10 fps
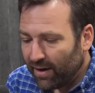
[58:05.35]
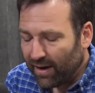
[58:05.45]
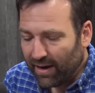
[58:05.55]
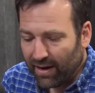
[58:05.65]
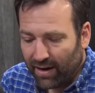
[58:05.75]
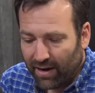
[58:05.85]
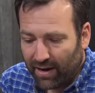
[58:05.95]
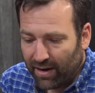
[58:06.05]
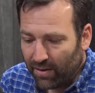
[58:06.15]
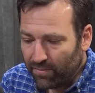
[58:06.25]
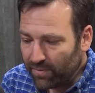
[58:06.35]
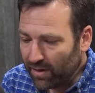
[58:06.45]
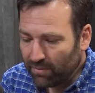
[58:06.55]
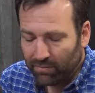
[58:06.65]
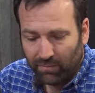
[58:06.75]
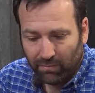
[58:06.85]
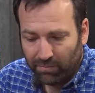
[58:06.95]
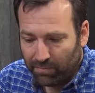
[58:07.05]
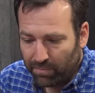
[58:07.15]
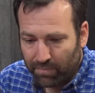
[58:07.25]
Uh, uh, you know,
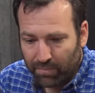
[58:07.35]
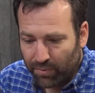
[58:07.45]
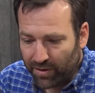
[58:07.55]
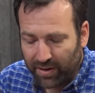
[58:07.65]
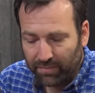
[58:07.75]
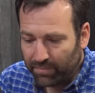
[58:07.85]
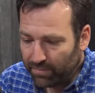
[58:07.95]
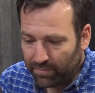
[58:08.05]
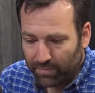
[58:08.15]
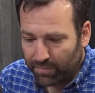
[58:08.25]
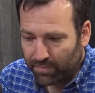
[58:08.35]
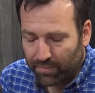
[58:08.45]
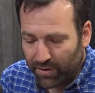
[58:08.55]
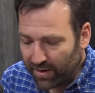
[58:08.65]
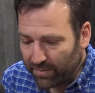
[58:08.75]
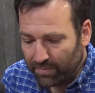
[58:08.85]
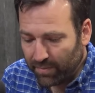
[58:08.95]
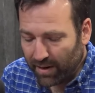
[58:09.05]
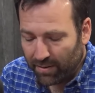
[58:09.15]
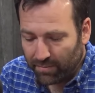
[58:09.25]
pretty pretty
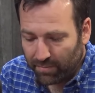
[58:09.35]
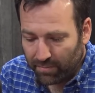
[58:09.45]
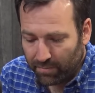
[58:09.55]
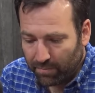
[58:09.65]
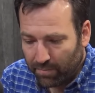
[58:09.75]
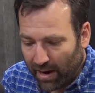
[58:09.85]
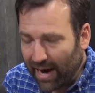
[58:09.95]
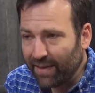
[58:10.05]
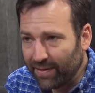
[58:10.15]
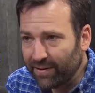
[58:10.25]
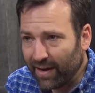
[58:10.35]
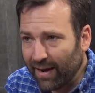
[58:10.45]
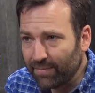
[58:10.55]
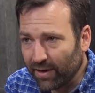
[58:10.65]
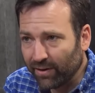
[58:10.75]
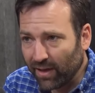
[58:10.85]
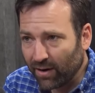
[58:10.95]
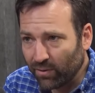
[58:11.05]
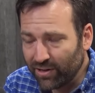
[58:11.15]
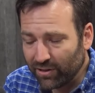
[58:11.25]
um, behind the times on a lot
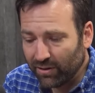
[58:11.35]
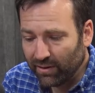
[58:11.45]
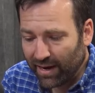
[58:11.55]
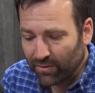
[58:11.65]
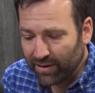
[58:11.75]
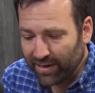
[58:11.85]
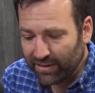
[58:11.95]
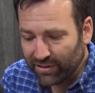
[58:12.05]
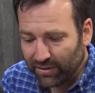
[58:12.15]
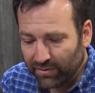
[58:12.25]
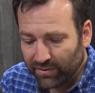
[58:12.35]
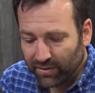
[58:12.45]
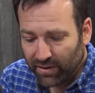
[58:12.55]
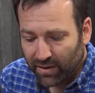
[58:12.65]
of racial equity issues